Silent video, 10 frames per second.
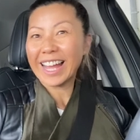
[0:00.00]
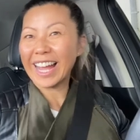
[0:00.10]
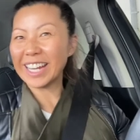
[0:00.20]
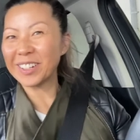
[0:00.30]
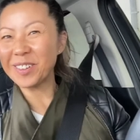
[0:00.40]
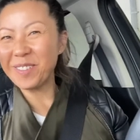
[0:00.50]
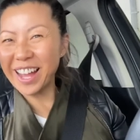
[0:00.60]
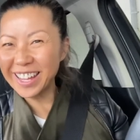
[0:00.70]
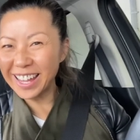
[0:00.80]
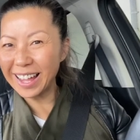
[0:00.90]
I don't know
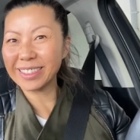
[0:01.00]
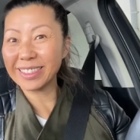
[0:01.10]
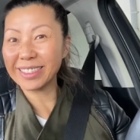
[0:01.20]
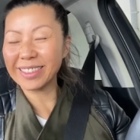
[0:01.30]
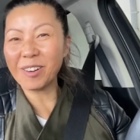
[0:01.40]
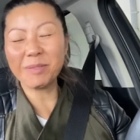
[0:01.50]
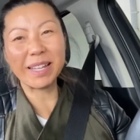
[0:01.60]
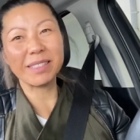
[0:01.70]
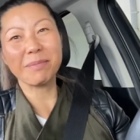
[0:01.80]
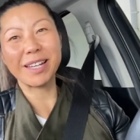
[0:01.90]
why. Thought
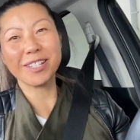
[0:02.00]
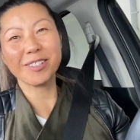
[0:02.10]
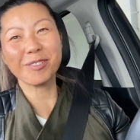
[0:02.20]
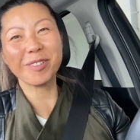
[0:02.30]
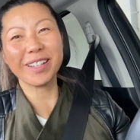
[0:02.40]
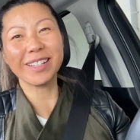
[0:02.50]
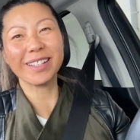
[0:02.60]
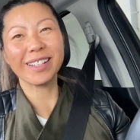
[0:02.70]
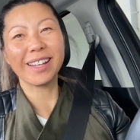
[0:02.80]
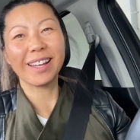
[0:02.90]
about my story.
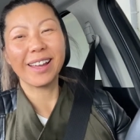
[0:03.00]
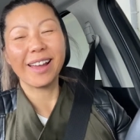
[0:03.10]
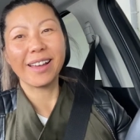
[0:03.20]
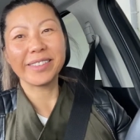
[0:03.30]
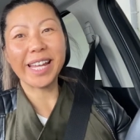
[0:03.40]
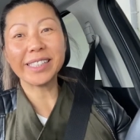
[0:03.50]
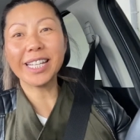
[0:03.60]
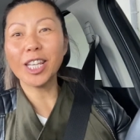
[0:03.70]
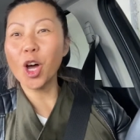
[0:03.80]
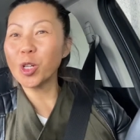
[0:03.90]
Not
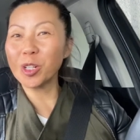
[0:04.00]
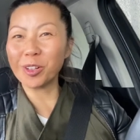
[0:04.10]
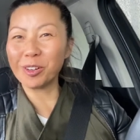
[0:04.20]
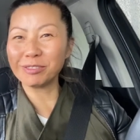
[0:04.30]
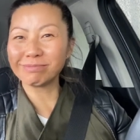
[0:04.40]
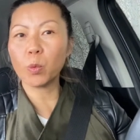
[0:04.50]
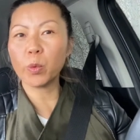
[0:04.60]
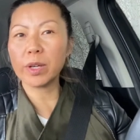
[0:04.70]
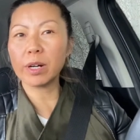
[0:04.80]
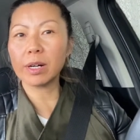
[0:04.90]
that long ago,
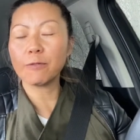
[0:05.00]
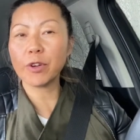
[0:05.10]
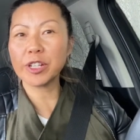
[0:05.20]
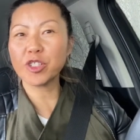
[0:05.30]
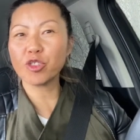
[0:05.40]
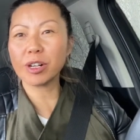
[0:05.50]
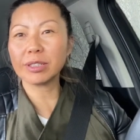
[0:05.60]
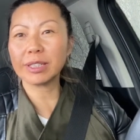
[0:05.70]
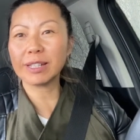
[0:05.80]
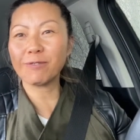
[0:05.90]
we are very
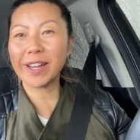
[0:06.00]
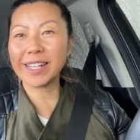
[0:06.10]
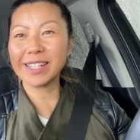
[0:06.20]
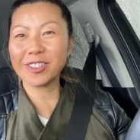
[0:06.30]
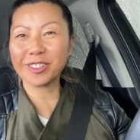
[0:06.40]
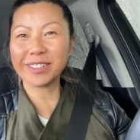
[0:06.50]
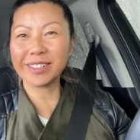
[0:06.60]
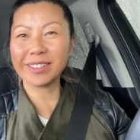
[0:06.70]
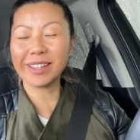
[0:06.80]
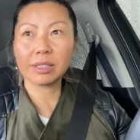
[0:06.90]
struggling financially.
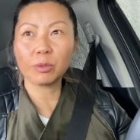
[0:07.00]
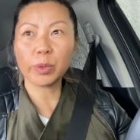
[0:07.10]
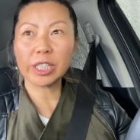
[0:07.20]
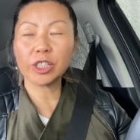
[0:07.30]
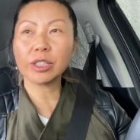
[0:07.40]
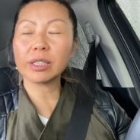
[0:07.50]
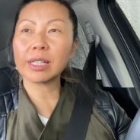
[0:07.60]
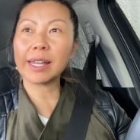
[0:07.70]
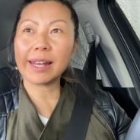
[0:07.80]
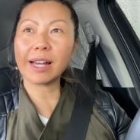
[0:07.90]
We couldn't
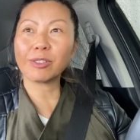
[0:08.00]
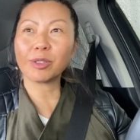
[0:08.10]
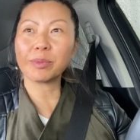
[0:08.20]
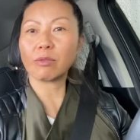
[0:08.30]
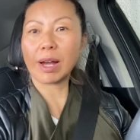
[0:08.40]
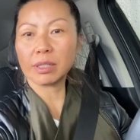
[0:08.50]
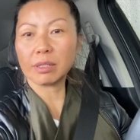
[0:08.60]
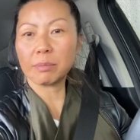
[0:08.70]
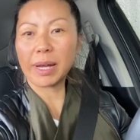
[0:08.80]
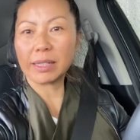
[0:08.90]
get out of the rock
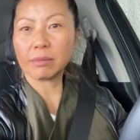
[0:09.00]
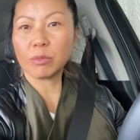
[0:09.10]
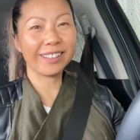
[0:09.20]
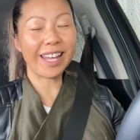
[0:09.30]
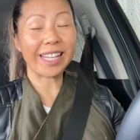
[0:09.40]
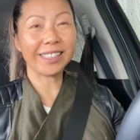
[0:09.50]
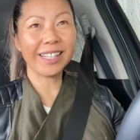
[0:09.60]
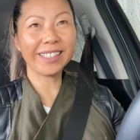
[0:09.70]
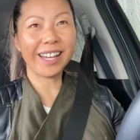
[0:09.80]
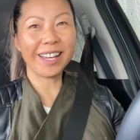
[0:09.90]
bottom. At
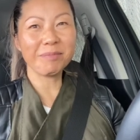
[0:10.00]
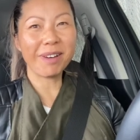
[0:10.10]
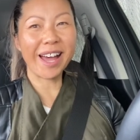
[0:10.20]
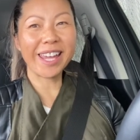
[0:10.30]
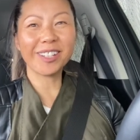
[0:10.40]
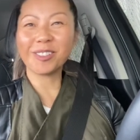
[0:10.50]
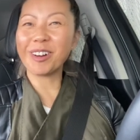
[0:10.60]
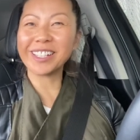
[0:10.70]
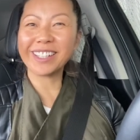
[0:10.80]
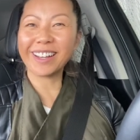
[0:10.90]
that time, I had no
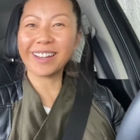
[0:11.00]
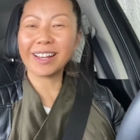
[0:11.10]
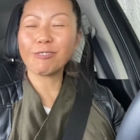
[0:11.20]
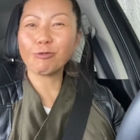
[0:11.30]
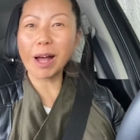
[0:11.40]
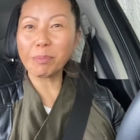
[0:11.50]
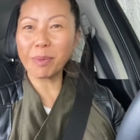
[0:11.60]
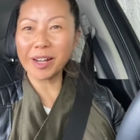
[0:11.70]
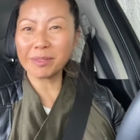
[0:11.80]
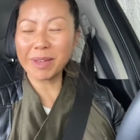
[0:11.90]
idea. Rock
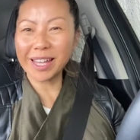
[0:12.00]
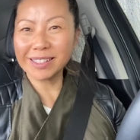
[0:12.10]
bottom has